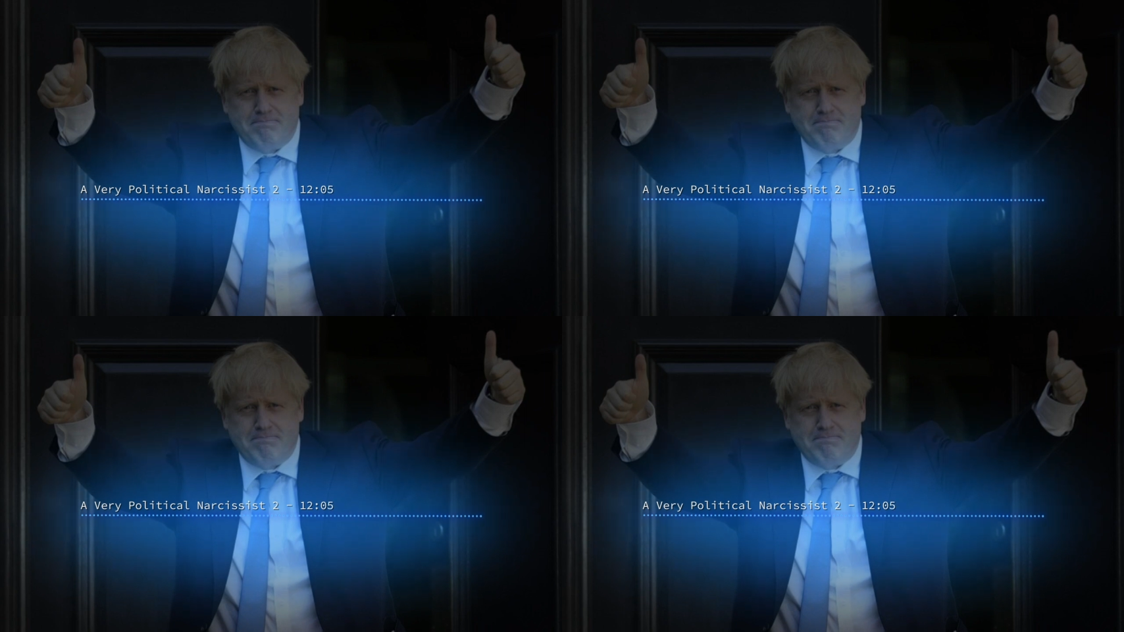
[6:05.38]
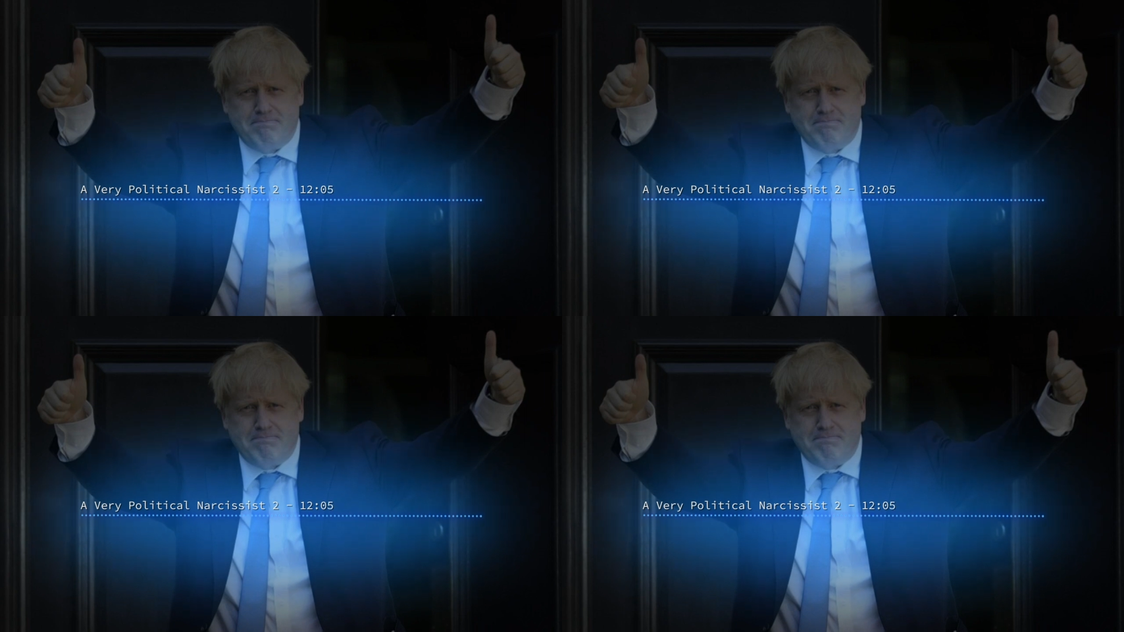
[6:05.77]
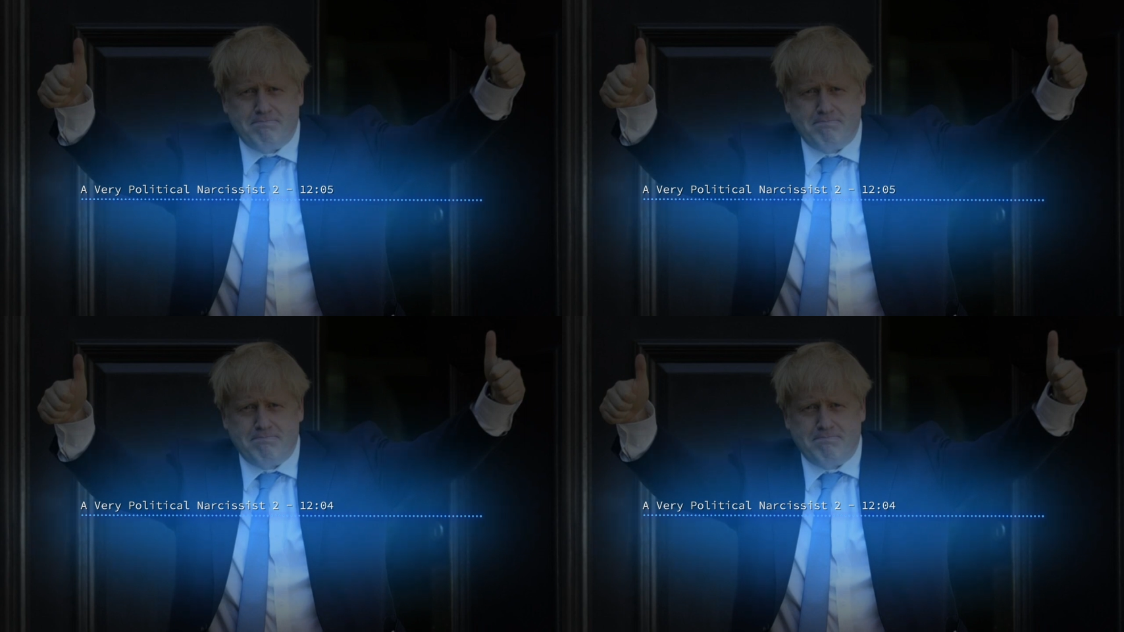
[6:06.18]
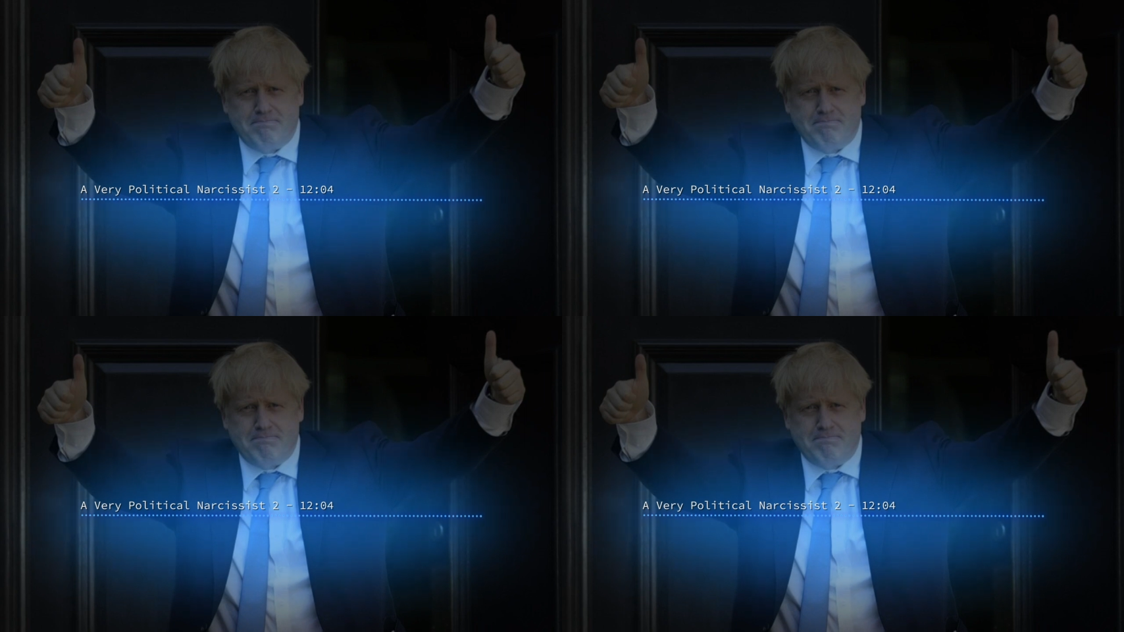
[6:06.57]

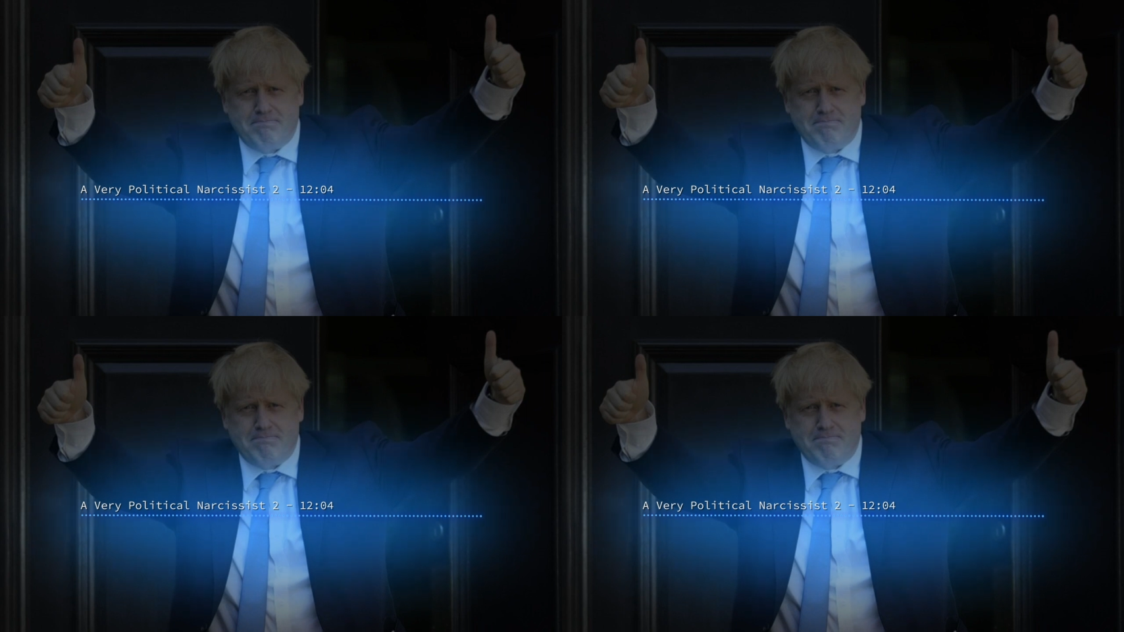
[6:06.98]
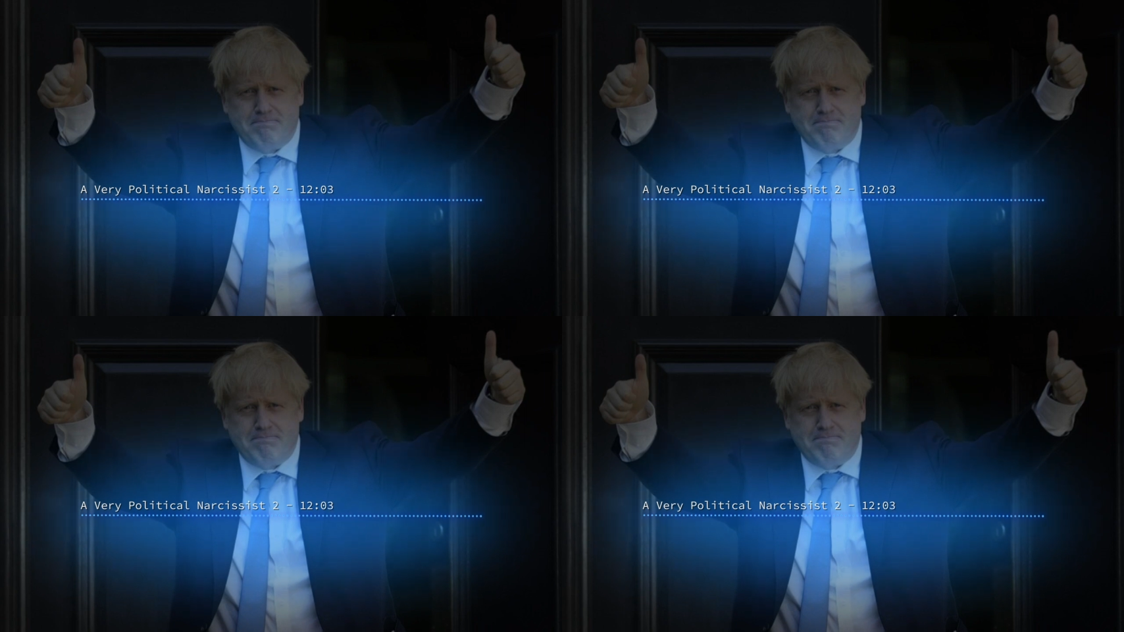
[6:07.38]
No one is speaking in this clip.